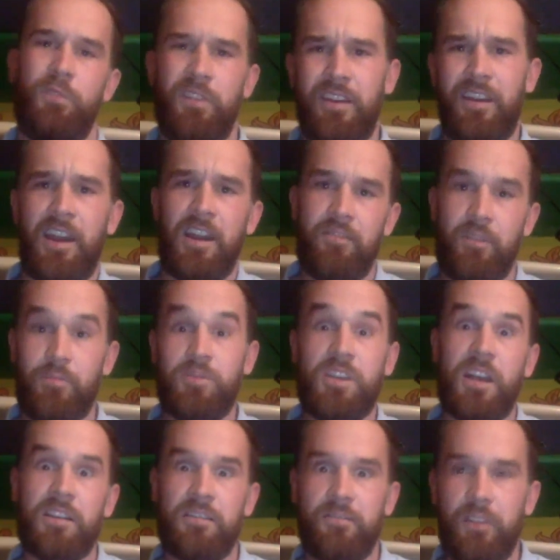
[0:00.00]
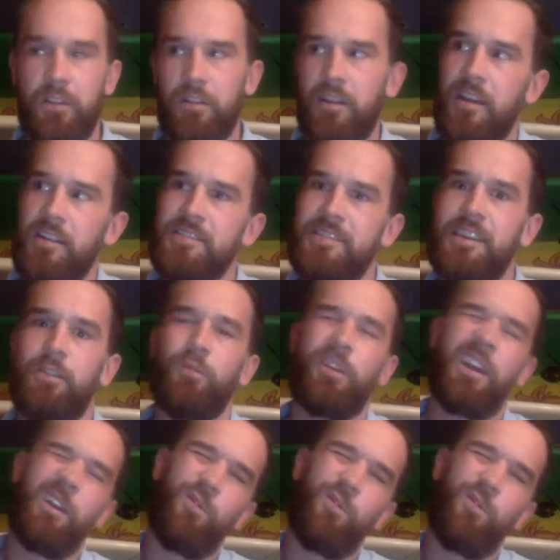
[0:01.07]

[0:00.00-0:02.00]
really kind of objectively look at it and say, okay,